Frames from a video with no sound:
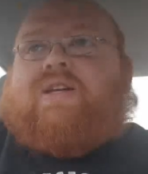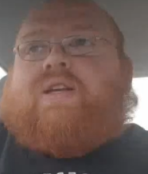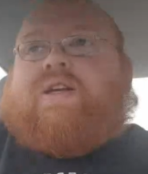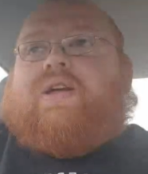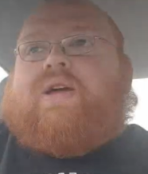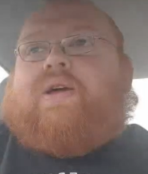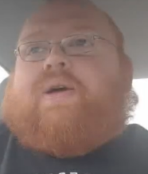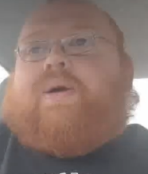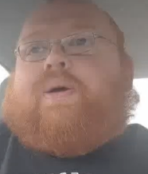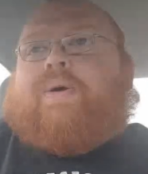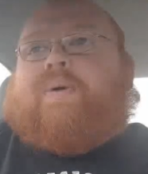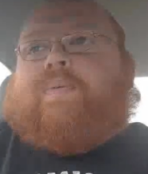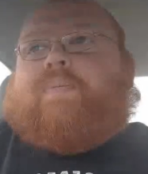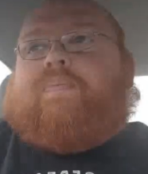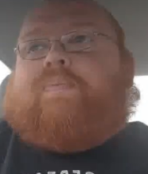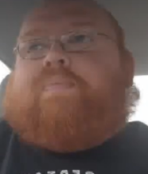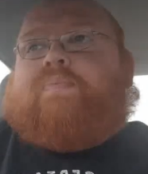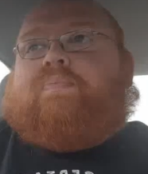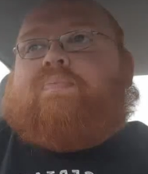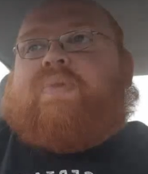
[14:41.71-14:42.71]
Uh,
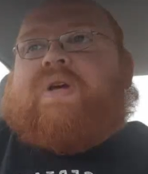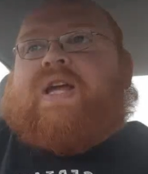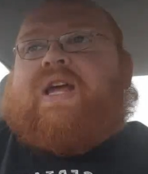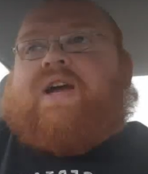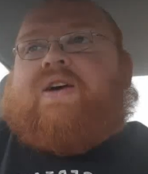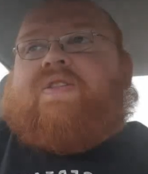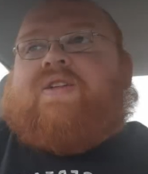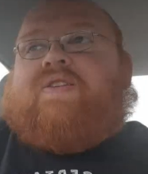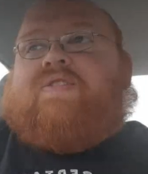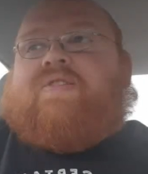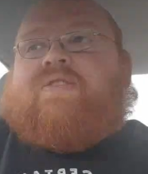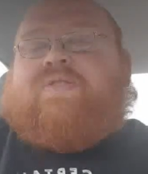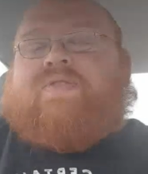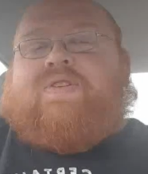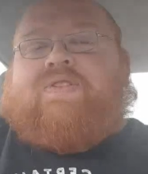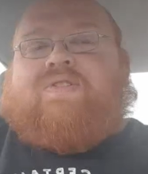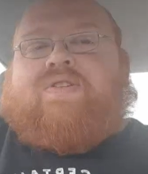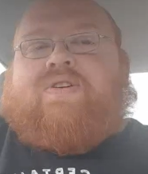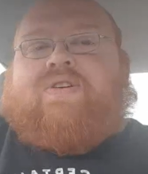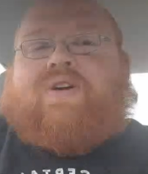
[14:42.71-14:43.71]
but yeah, these
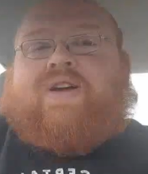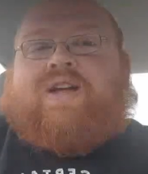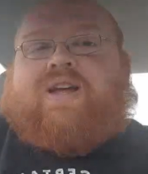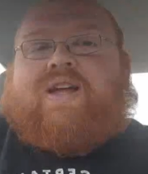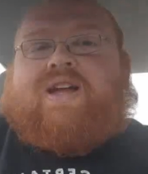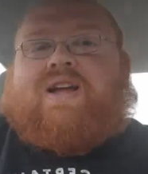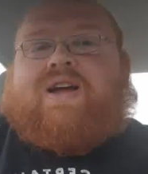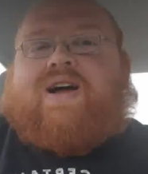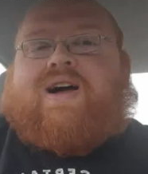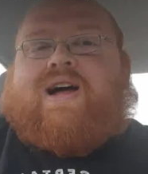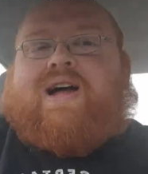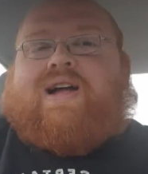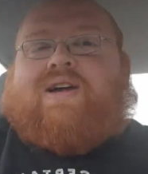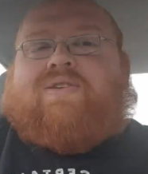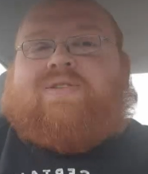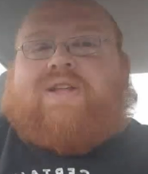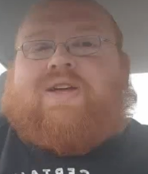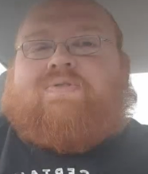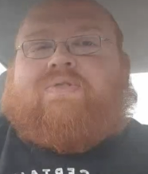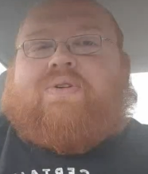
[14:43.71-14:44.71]
are a higher
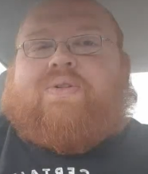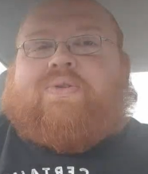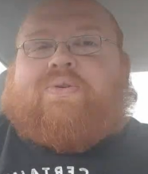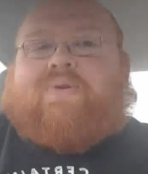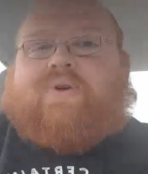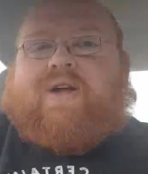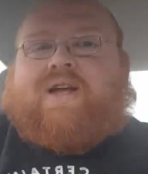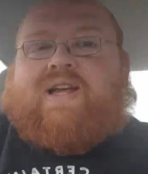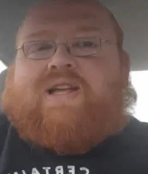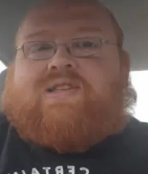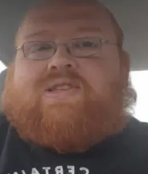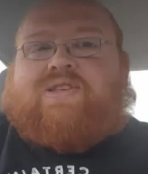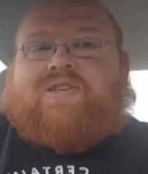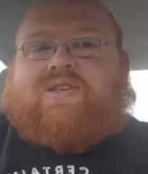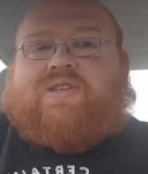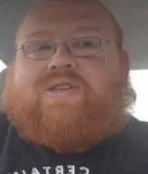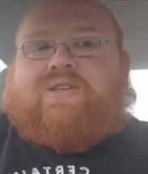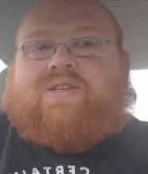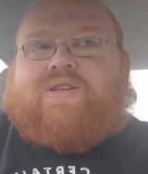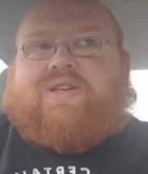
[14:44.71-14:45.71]
level threat.
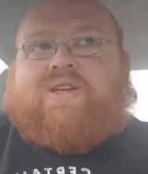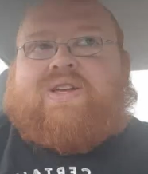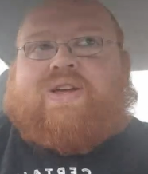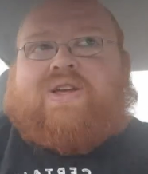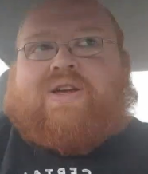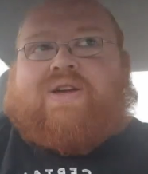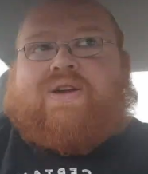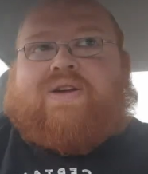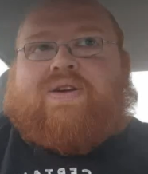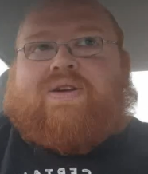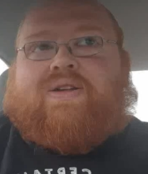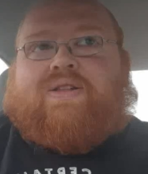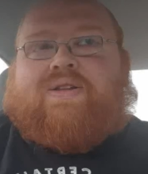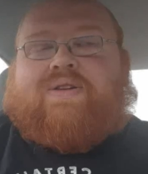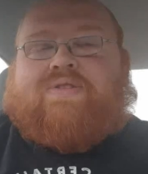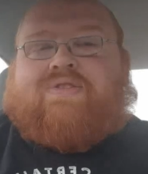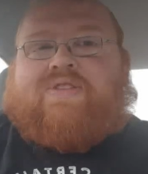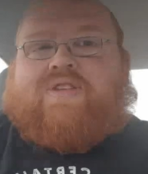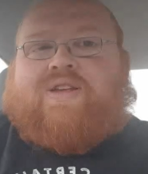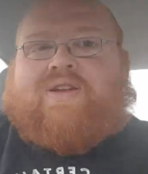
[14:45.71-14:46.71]
Their
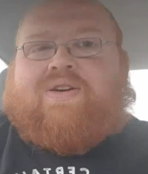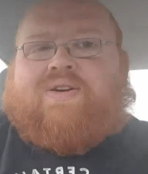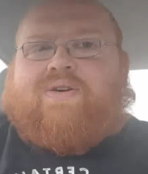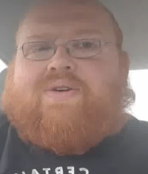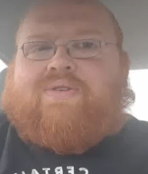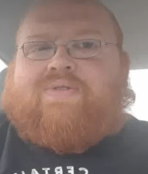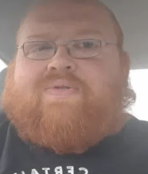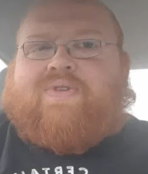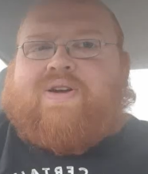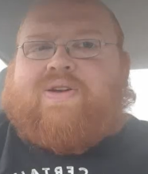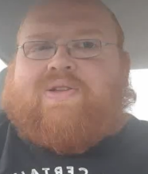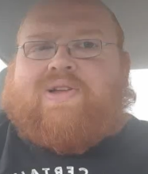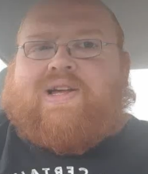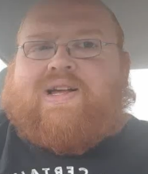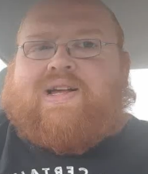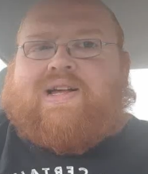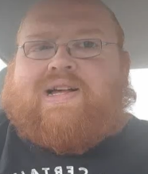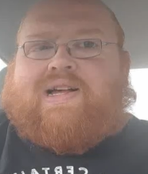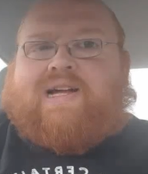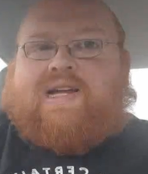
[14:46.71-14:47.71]
CR is fairly
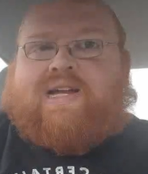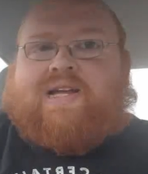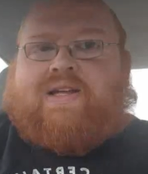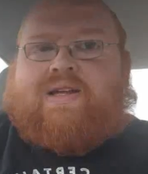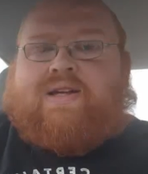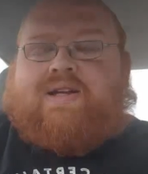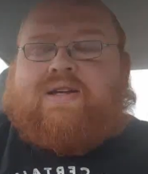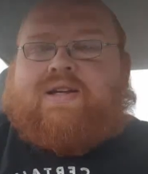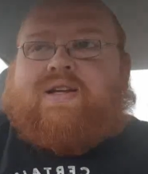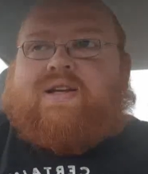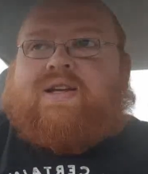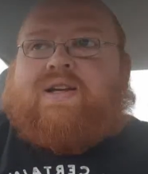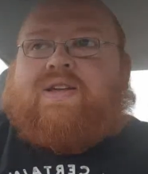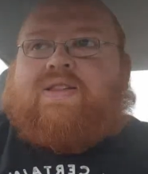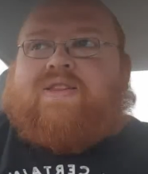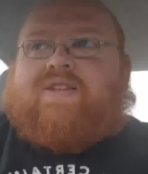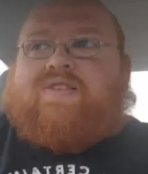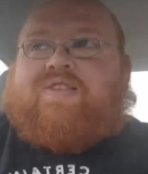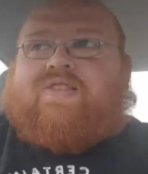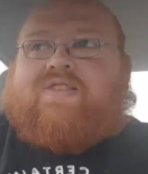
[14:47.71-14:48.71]
high.
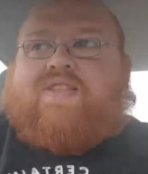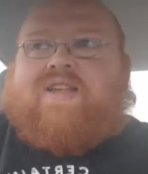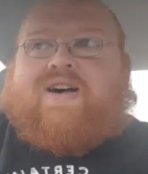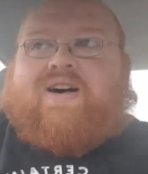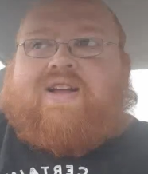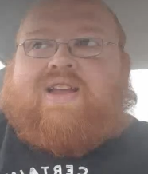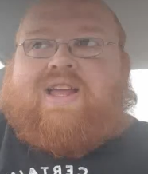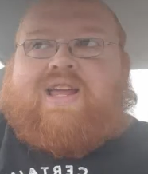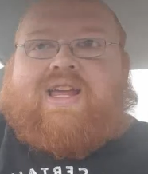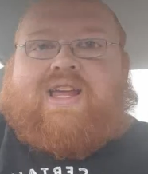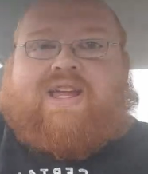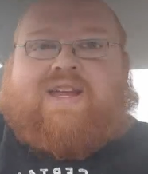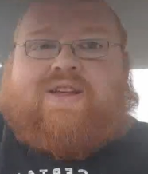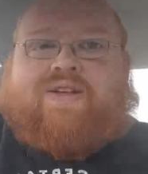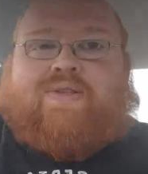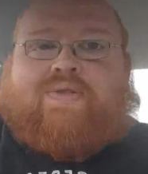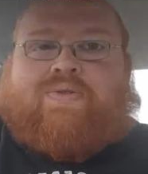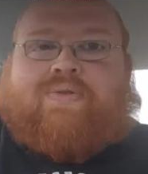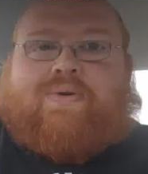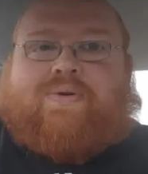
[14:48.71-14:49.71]
This is not a
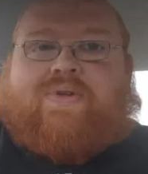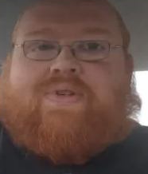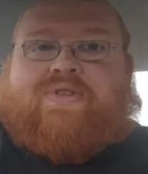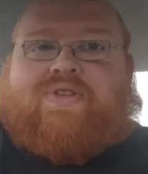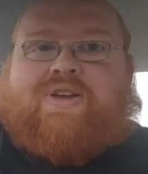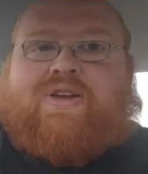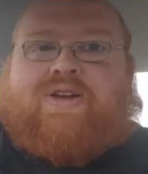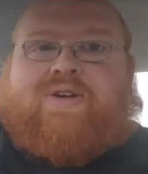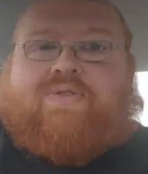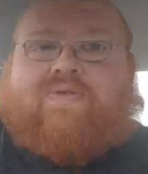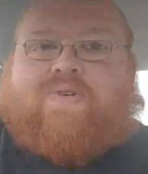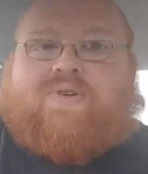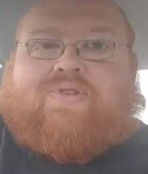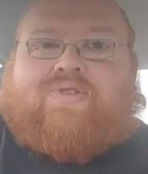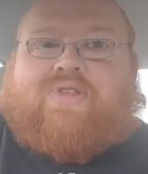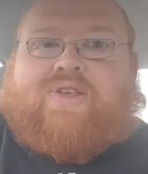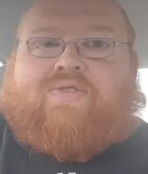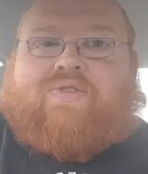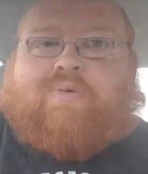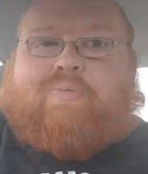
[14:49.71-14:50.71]
throw this at your first
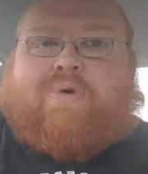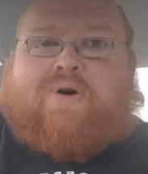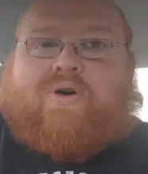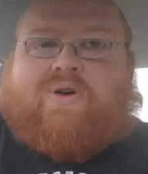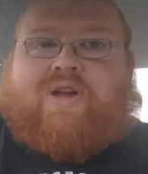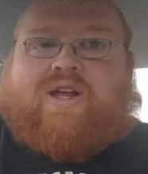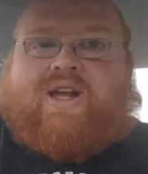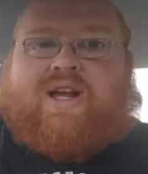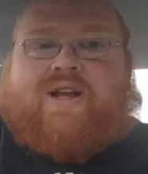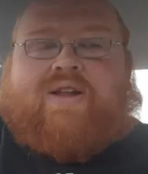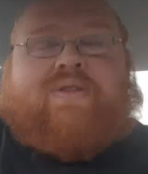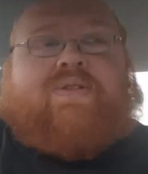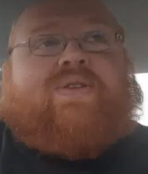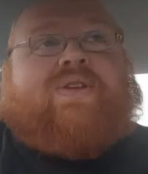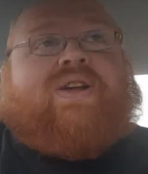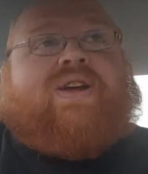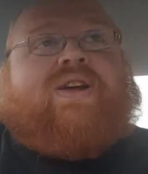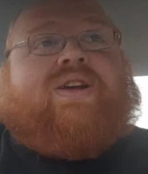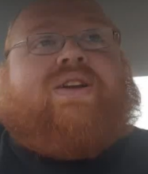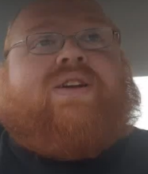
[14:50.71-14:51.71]
level party kind of
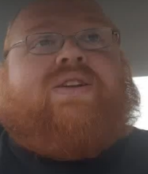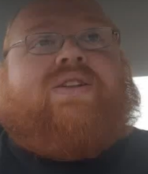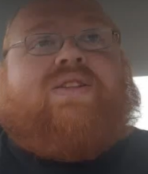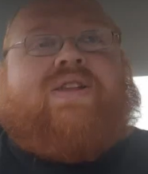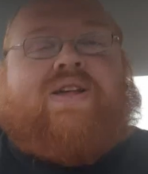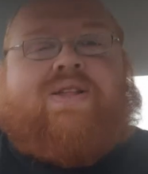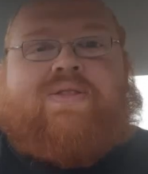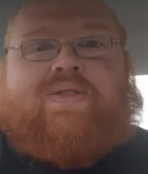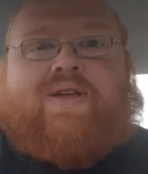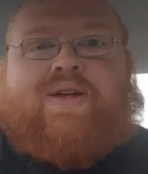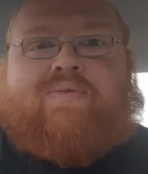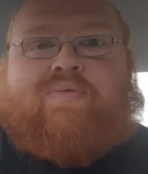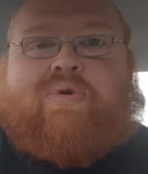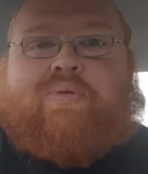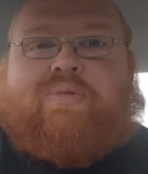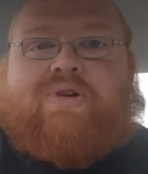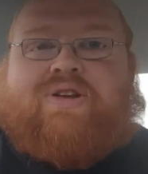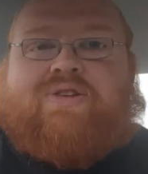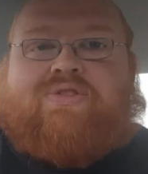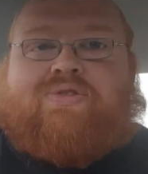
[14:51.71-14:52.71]
thing. They will
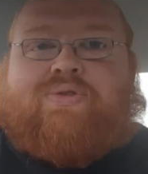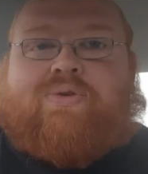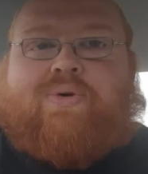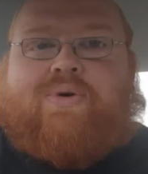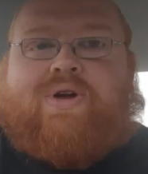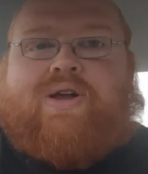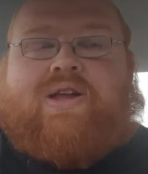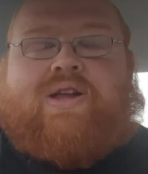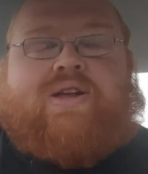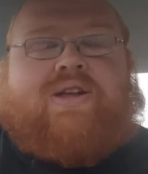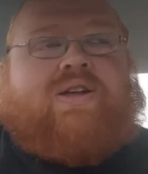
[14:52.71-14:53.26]
be destroyed.